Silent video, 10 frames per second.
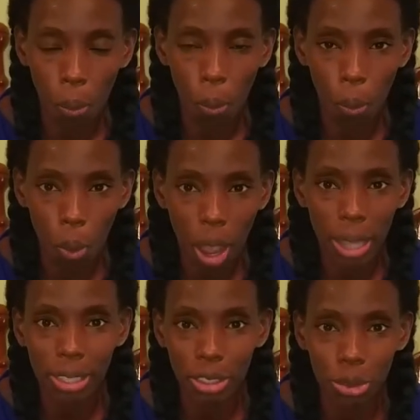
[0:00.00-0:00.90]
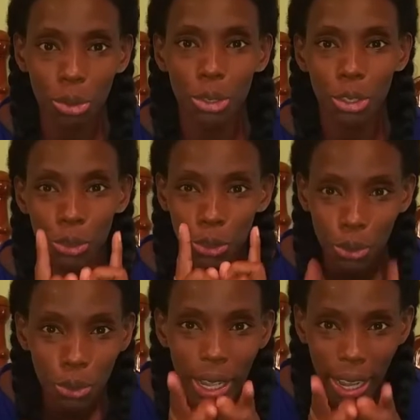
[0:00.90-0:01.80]
what do
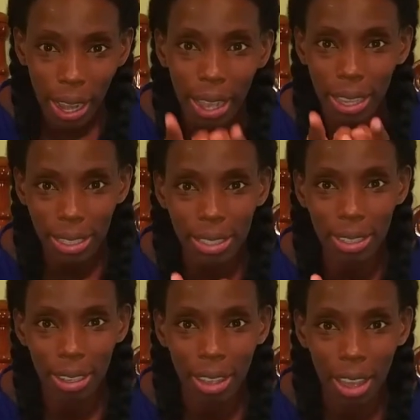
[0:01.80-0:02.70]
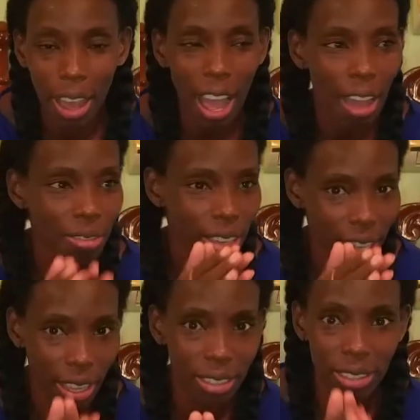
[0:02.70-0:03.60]
you guys have
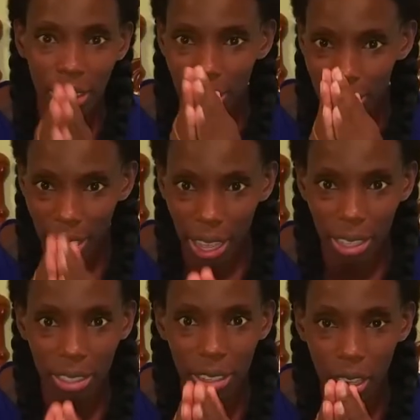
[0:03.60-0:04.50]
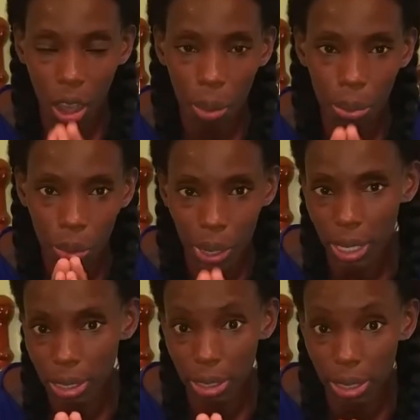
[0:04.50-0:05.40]
against taxi
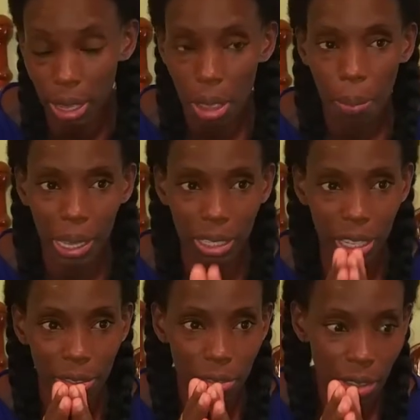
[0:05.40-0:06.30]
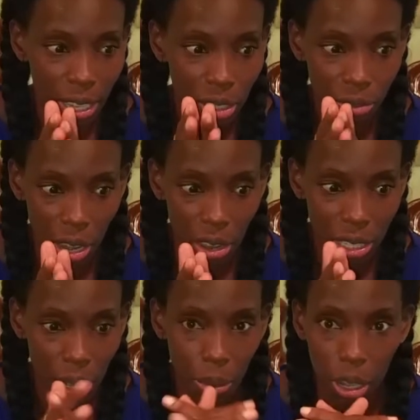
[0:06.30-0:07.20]
operators? Because as far as
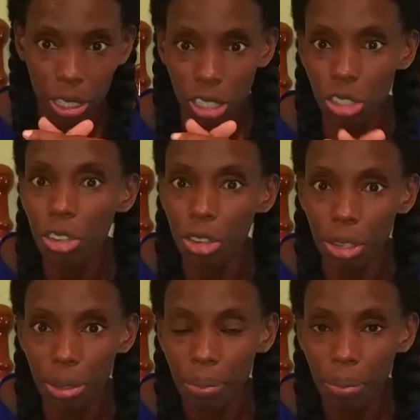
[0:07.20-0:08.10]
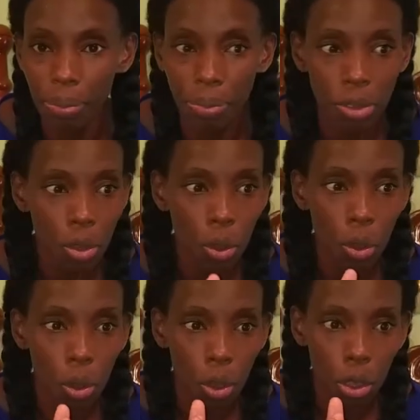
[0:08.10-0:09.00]
I'm concerned,
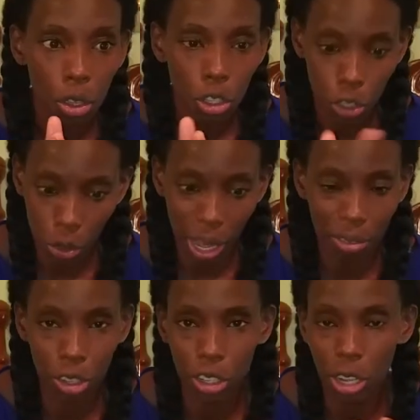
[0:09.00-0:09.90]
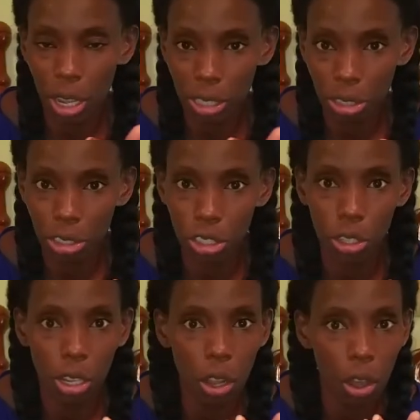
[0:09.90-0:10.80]
you have your doctors,
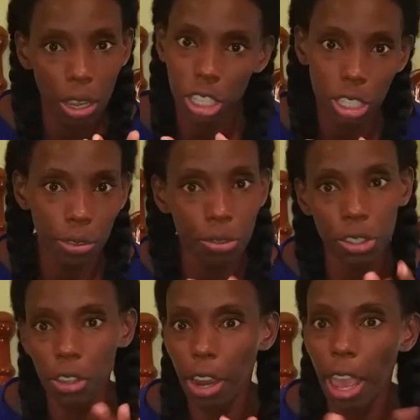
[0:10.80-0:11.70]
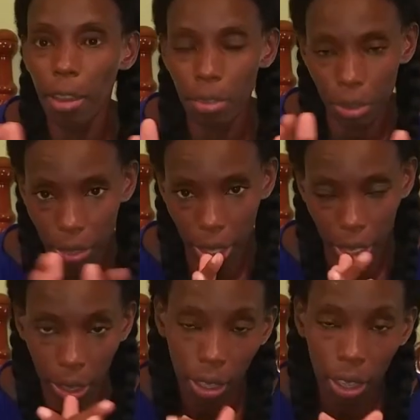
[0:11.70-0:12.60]
your lawyers, your everything,
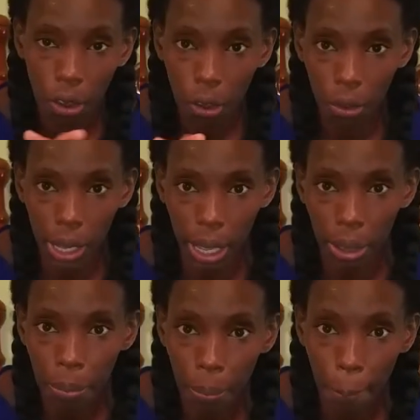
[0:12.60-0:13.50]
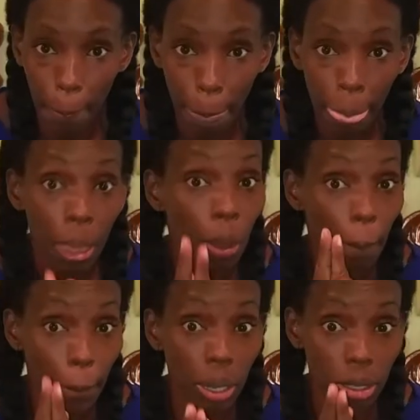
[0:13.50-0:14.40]
okay?
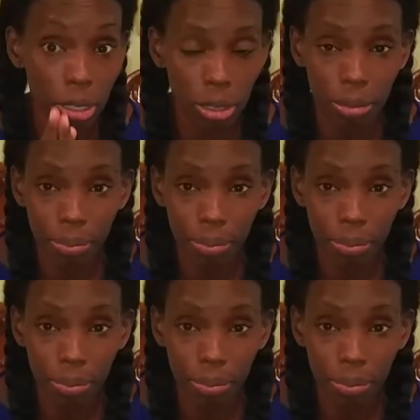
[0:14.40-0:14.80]
But